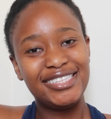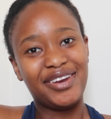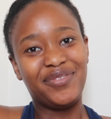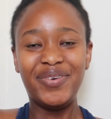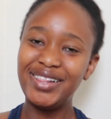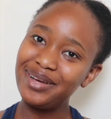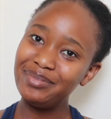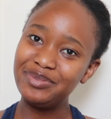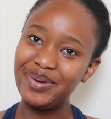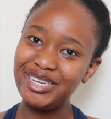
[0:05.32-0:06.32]
and
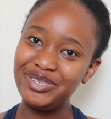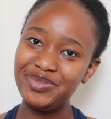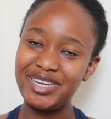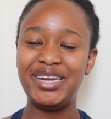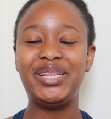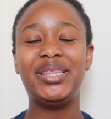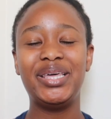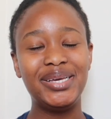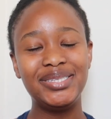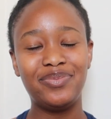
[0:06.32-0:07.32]
welcome to my youtube channel
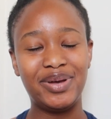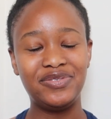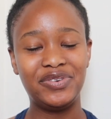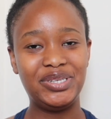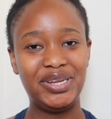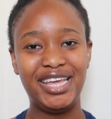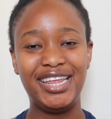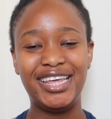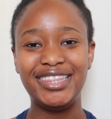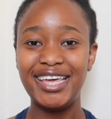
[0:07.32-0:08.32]
thank you so much for tuning
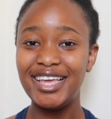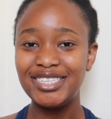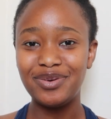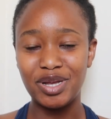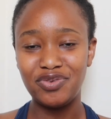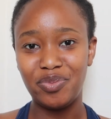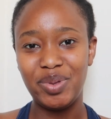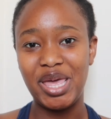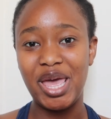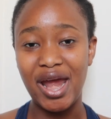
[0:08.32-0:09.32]
in and thank you so much for
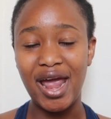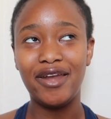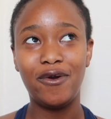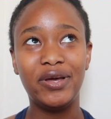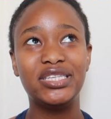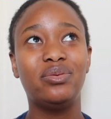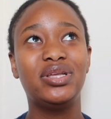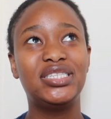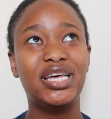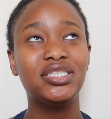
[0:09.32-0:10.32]
being here i know it's
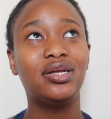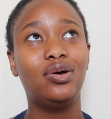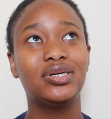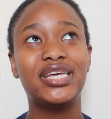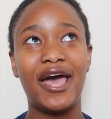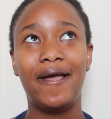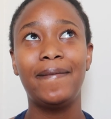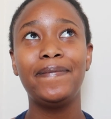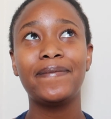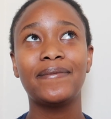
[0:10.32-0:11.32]
been such a long
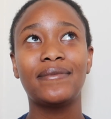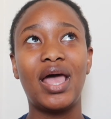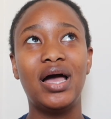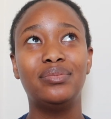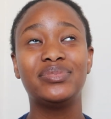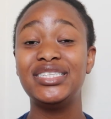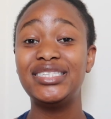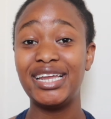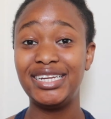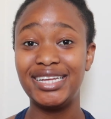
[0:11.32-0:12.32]
time um,
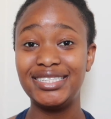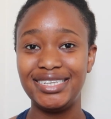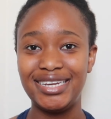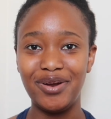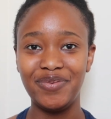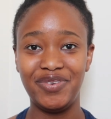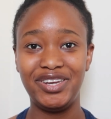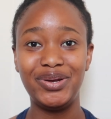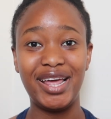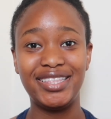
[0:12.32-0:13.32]
since i did a sit down
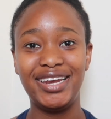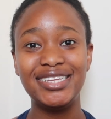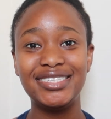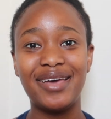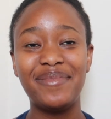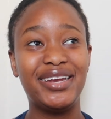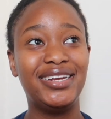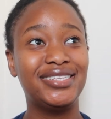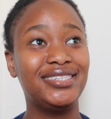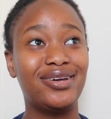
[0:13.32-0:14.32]
video like the last time i
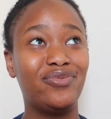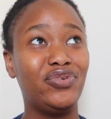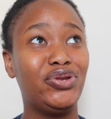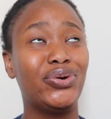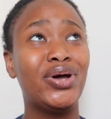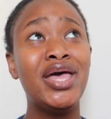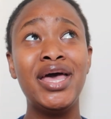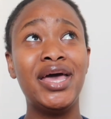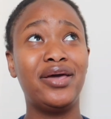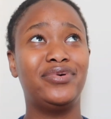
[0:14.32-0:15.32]
did a sit down video
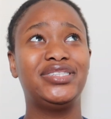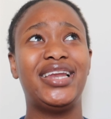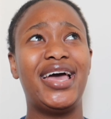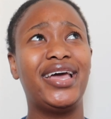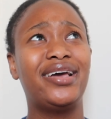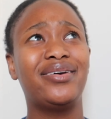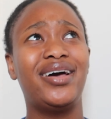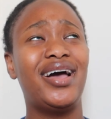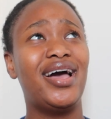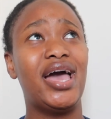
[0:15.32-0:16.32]
it was like
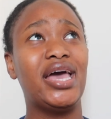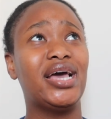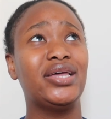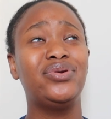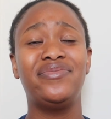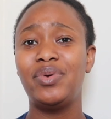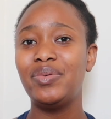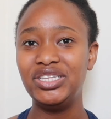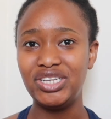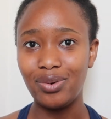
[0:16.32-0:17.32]
i don't know
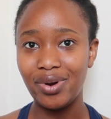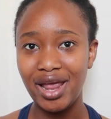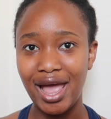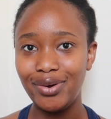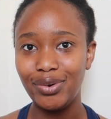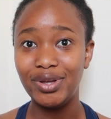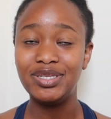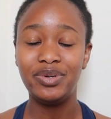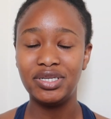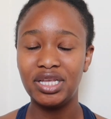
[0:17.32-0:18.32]
maybe in january i don't know
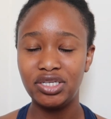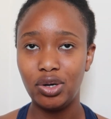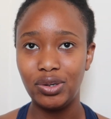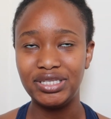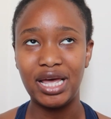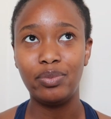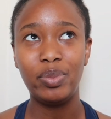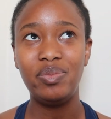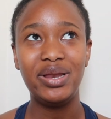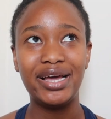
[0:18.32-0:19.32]
it's been such a long
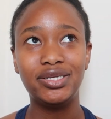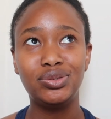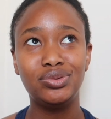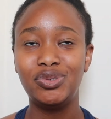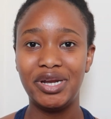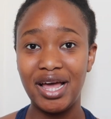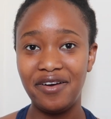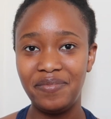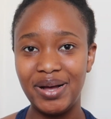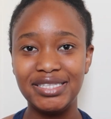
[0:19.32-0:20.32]
time maybe like two two and a
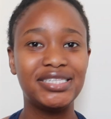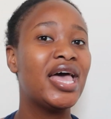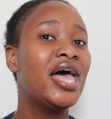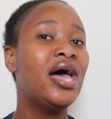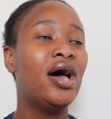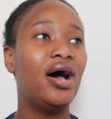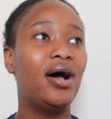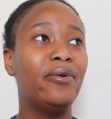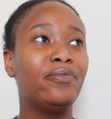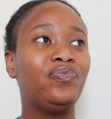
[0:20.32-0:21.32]
half months
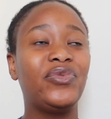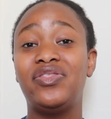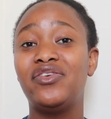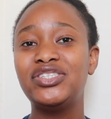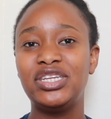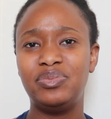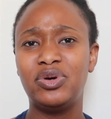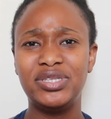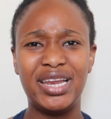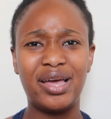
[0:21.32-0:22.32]
um, and the reason is
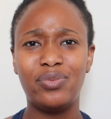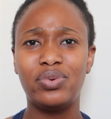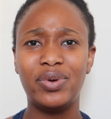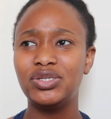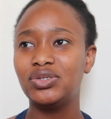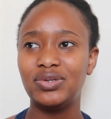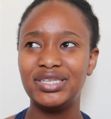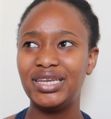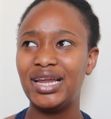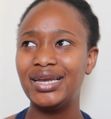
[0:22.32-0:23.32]
because like we went to
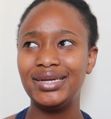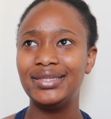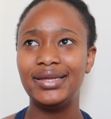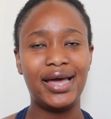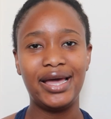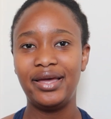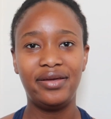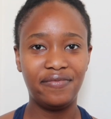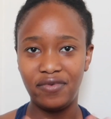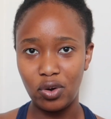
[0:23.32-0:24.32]
swaziland and then
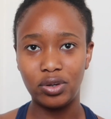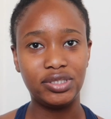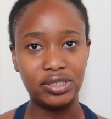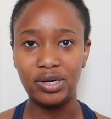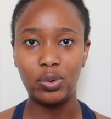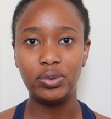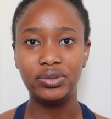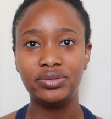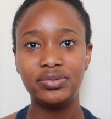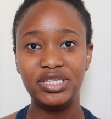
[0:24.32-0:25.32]
i vlogged that
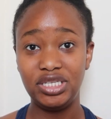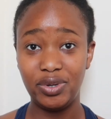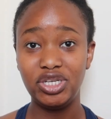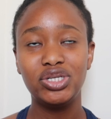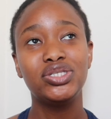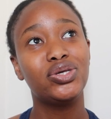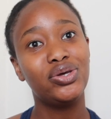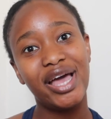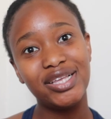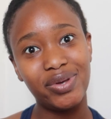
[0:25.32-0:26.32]
whole situation so
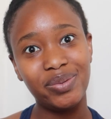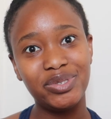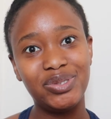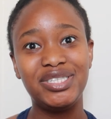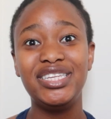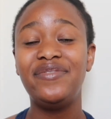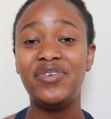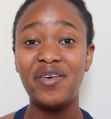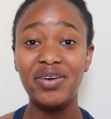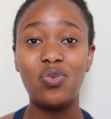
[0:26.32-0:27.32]
you guys were able to see if
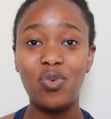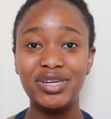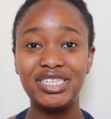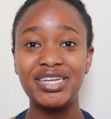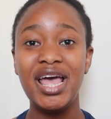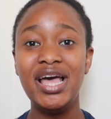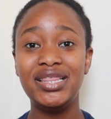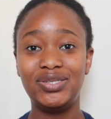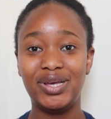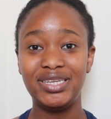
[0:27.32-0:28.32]
you haven't watched
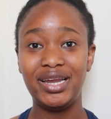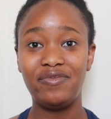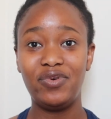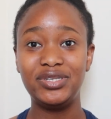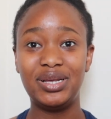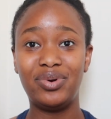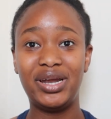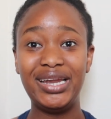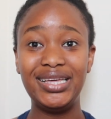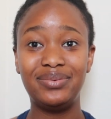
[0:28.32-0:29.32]
the swaziland vlogs i'm
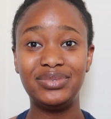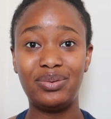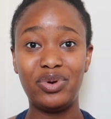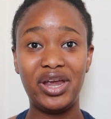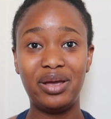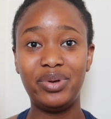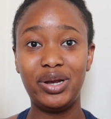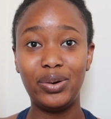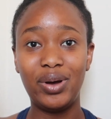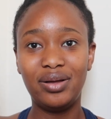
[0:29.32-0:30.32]
gonna link them somewhere here
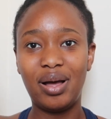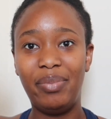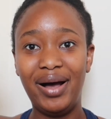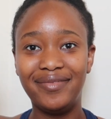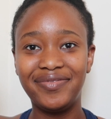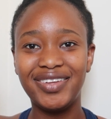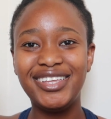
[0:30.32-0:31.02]
below above